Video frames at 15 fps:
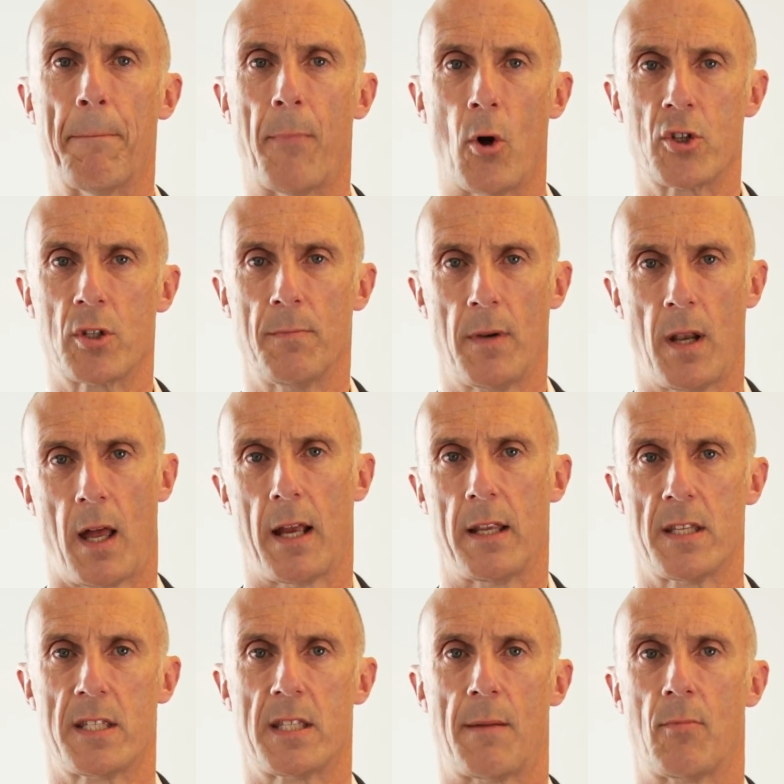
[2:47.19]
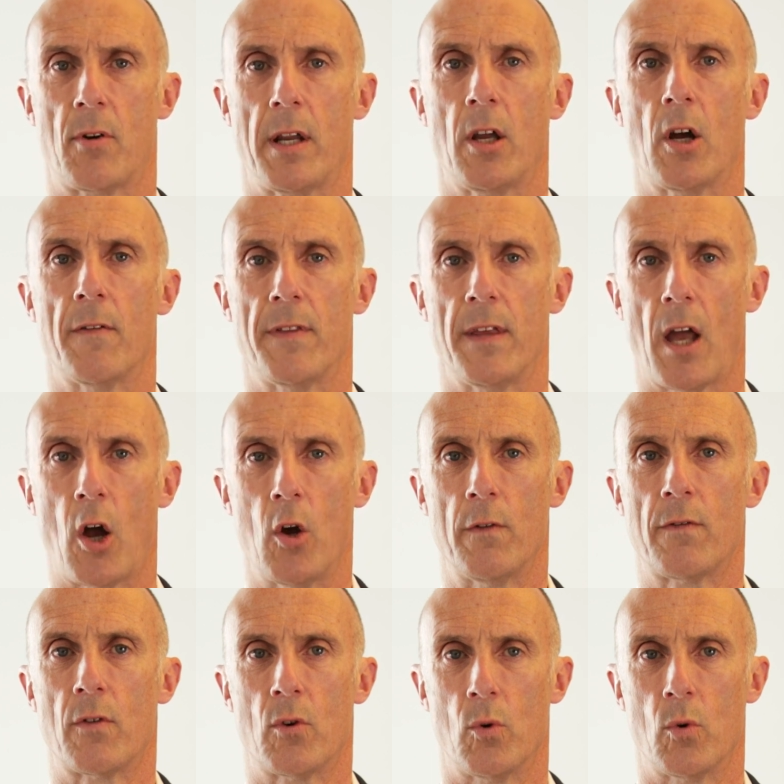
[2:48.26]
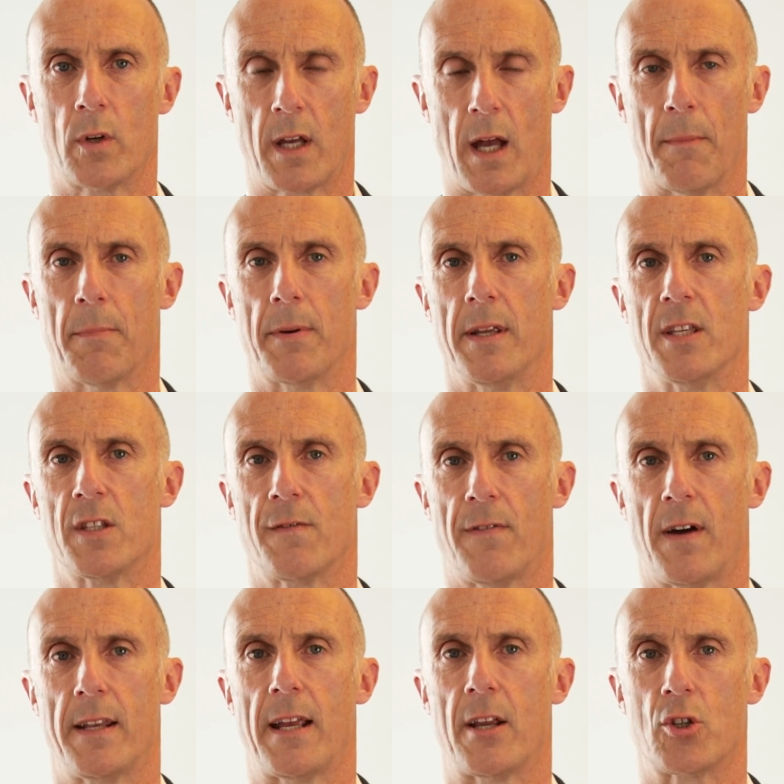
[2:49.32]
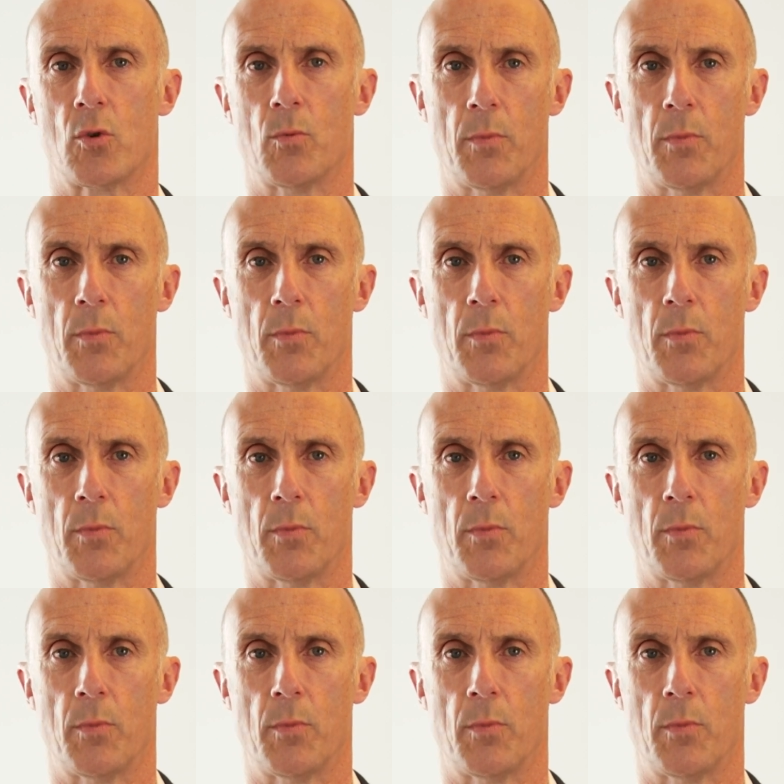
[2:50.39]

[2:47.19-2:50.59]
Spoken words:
bottom line summary of the overall company's financial